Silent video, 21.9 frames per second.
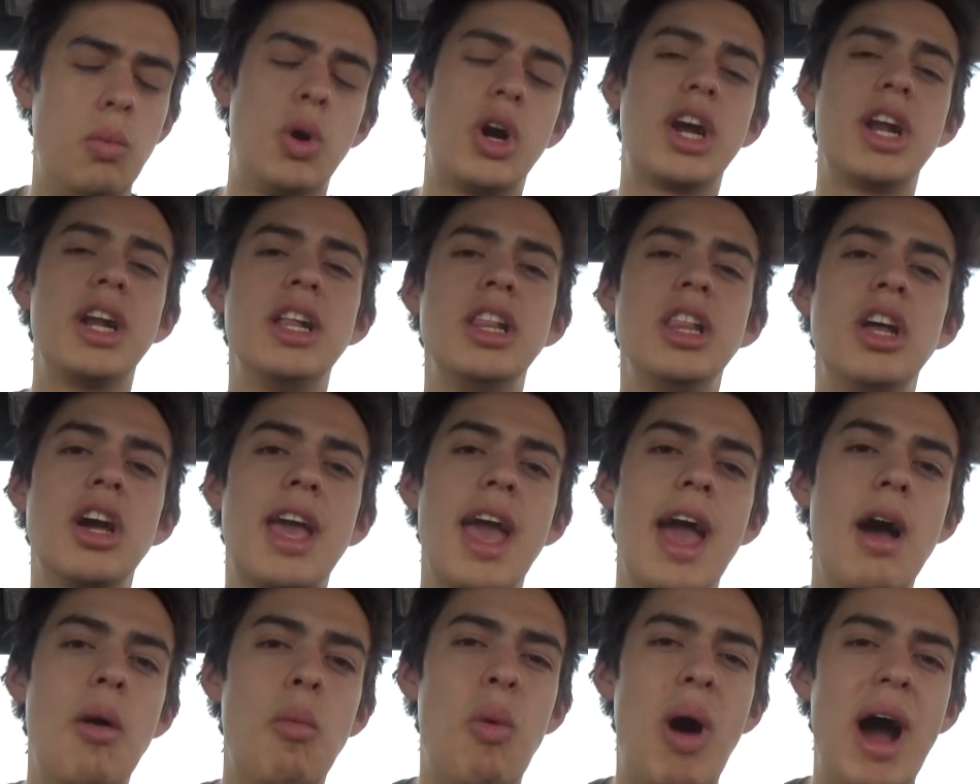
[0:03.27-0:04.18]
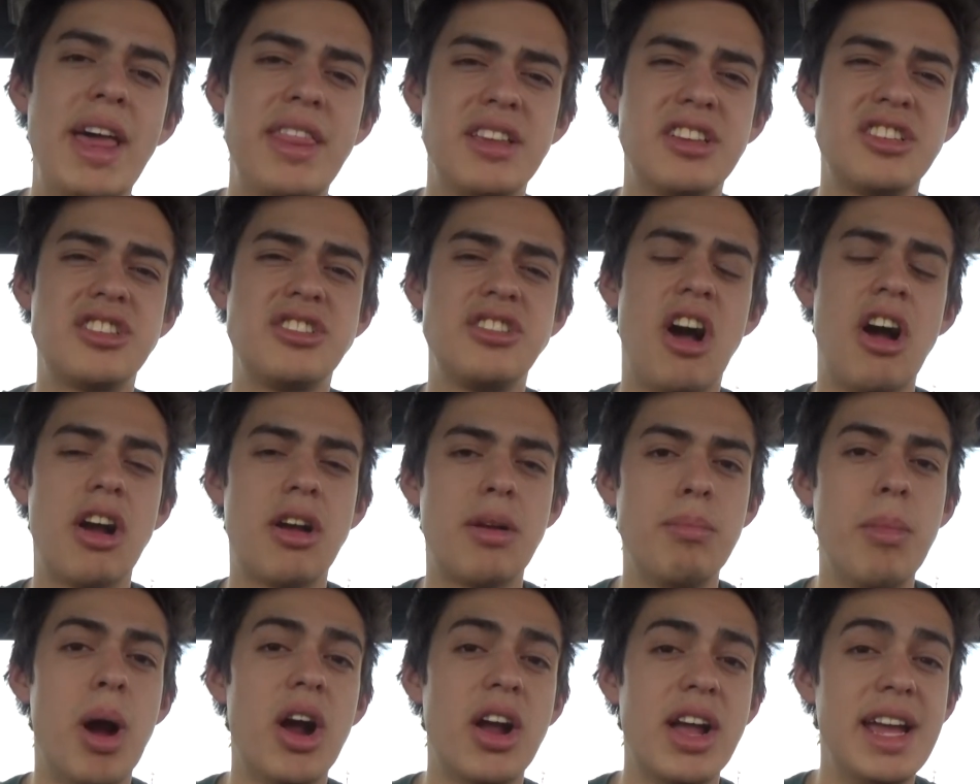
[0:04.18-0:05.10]
We're gonna look at why the
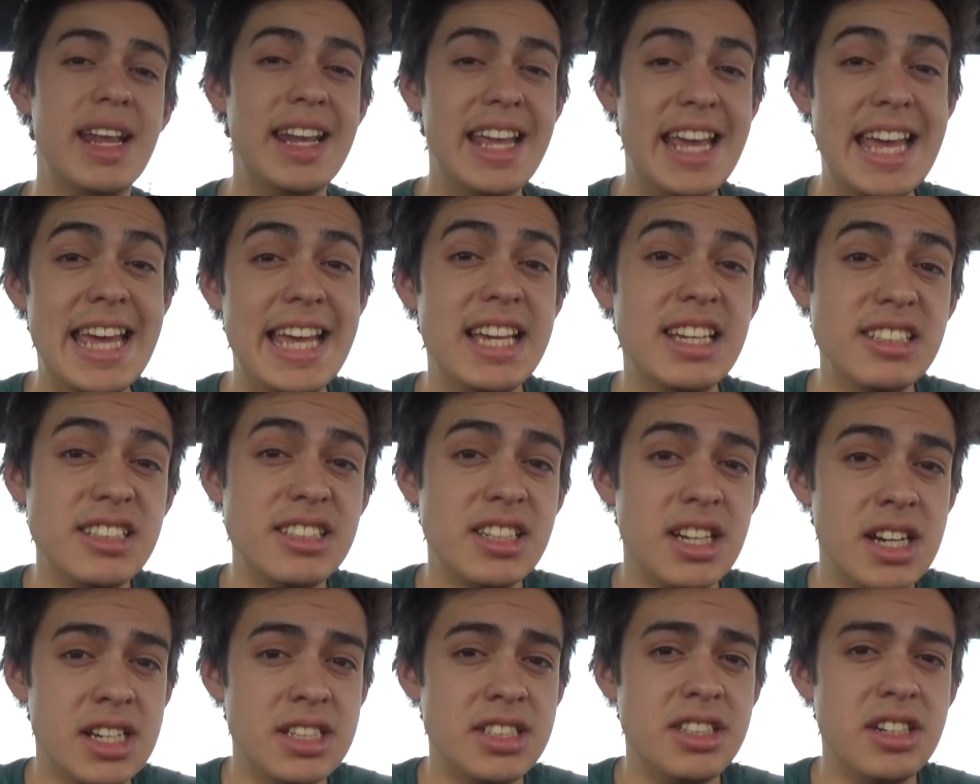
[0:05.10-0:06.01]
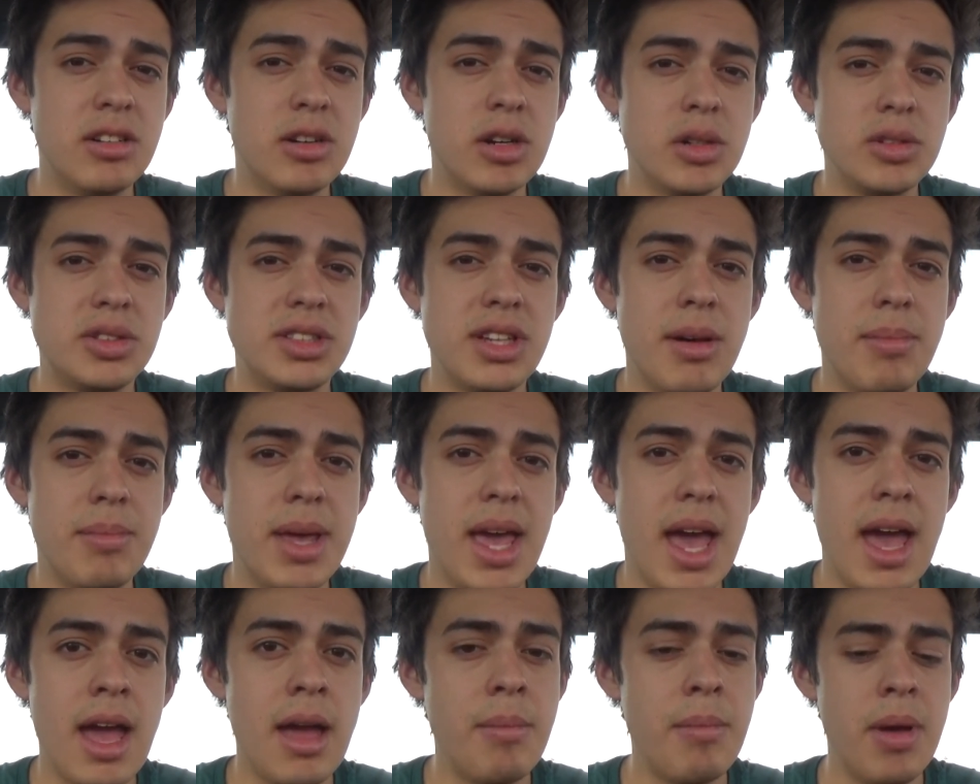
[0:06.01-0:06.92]
stock market is a zero-sum
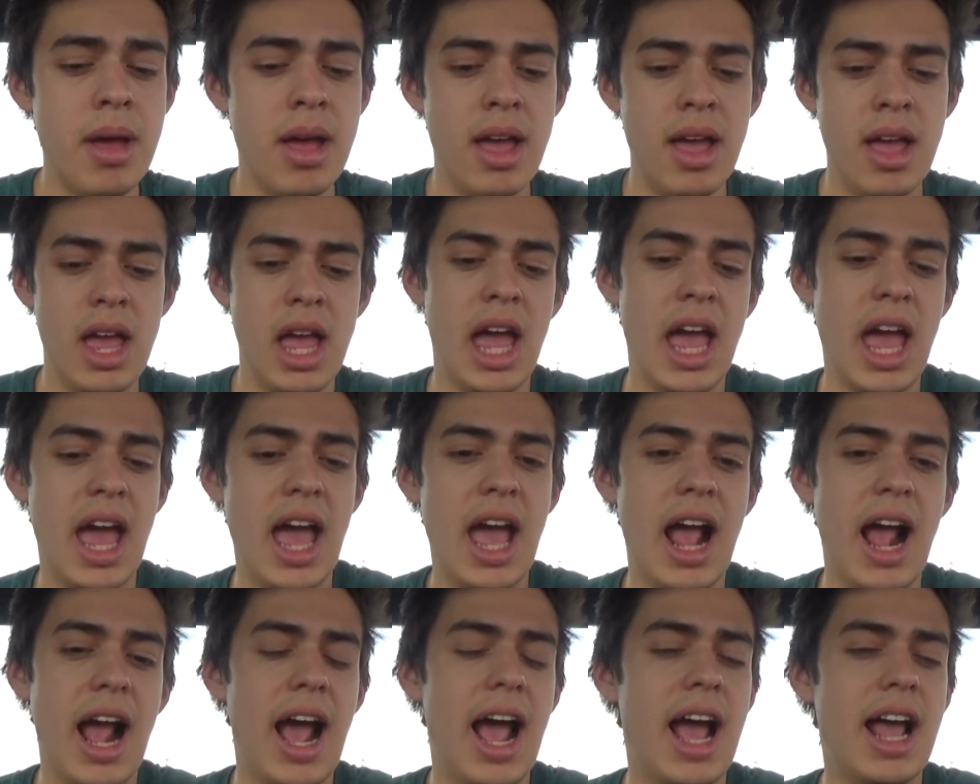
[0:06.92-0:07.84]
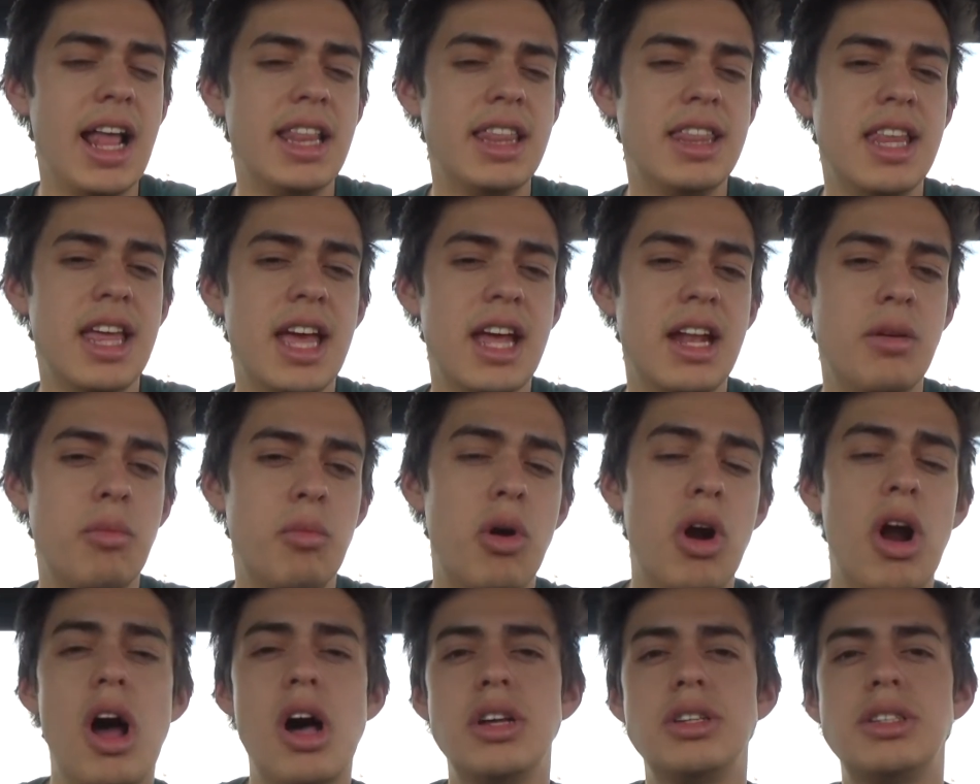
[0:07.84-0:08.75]
game, and then
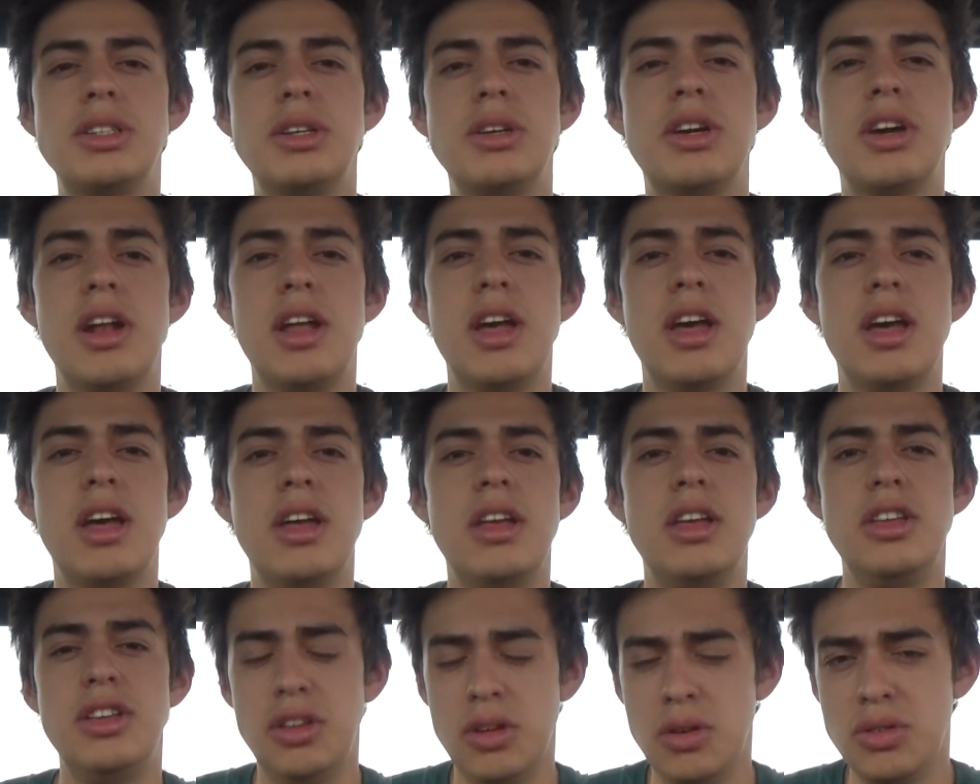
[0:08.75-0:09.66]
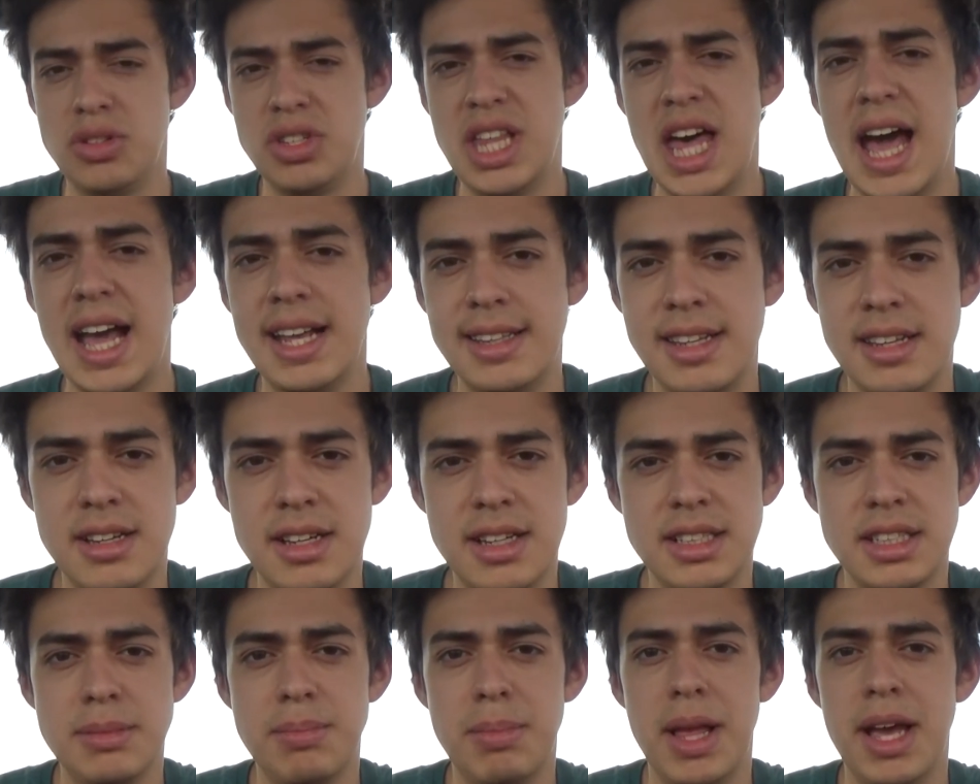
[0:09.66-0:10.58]
we're also gonna use that to
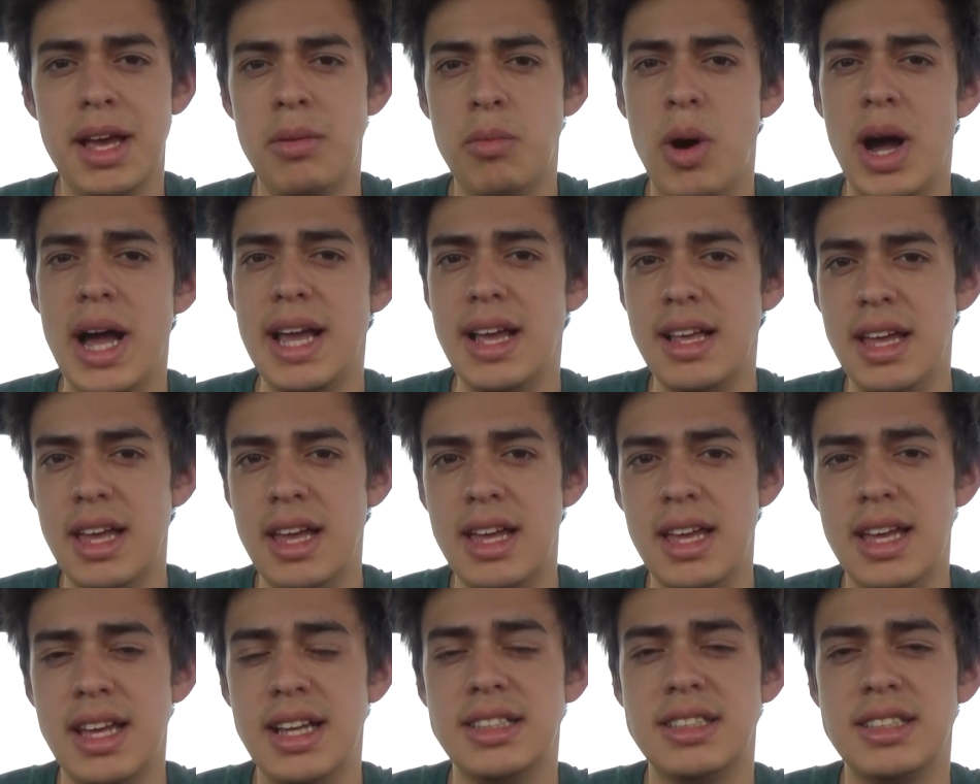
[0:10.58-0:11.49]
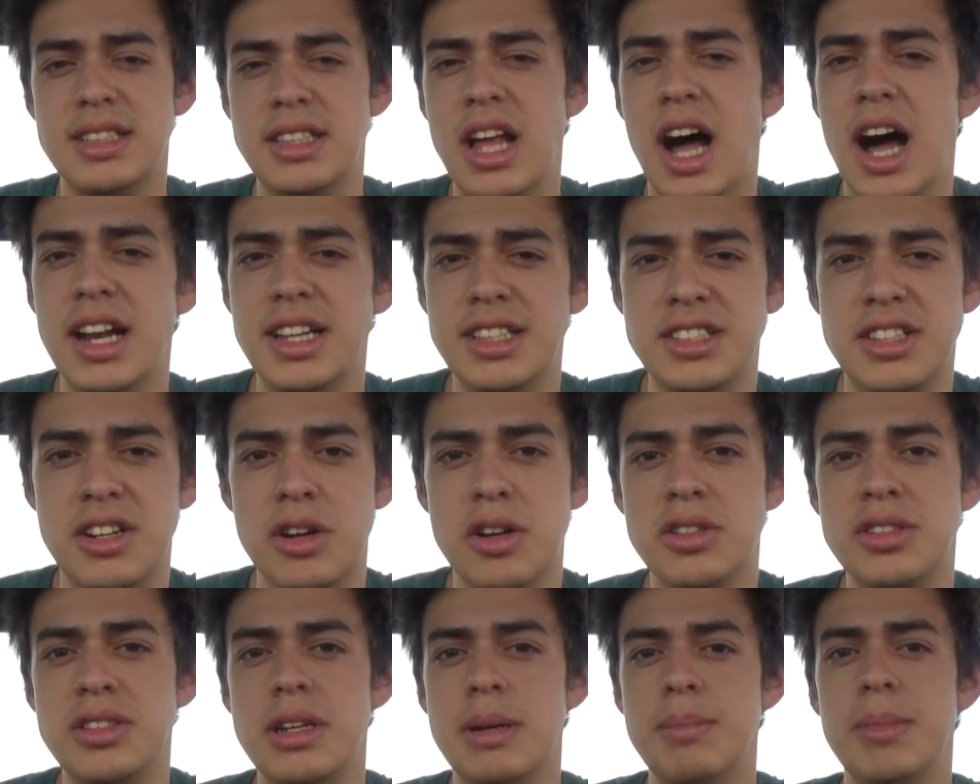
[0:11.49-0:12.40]
explain why it's not a
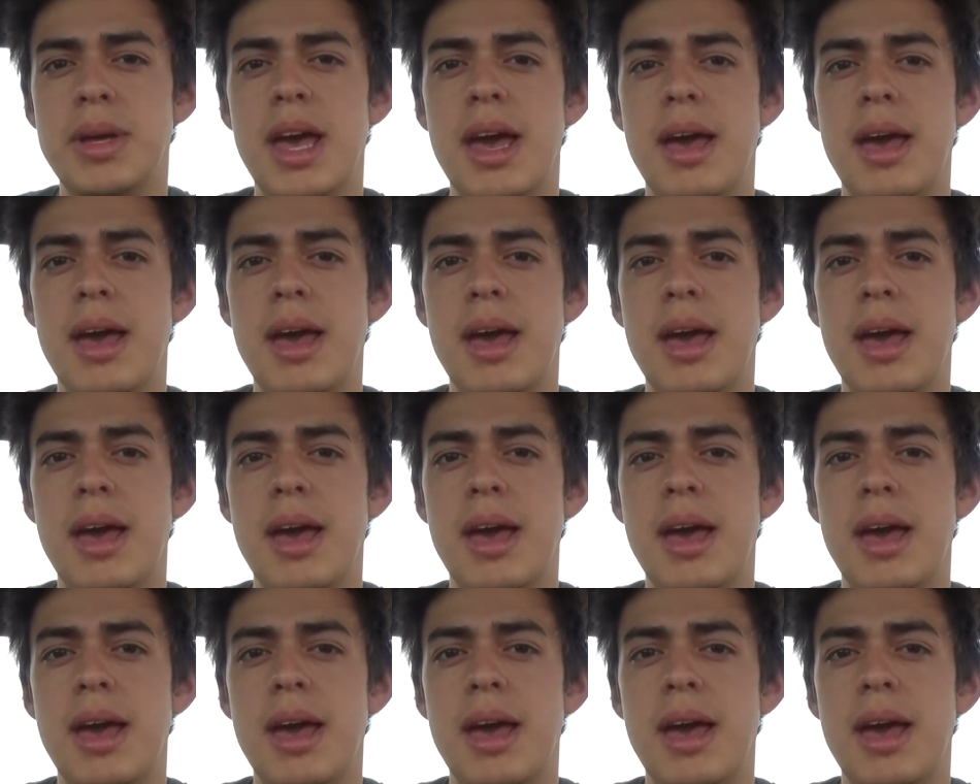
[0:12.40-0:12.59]
zero-sum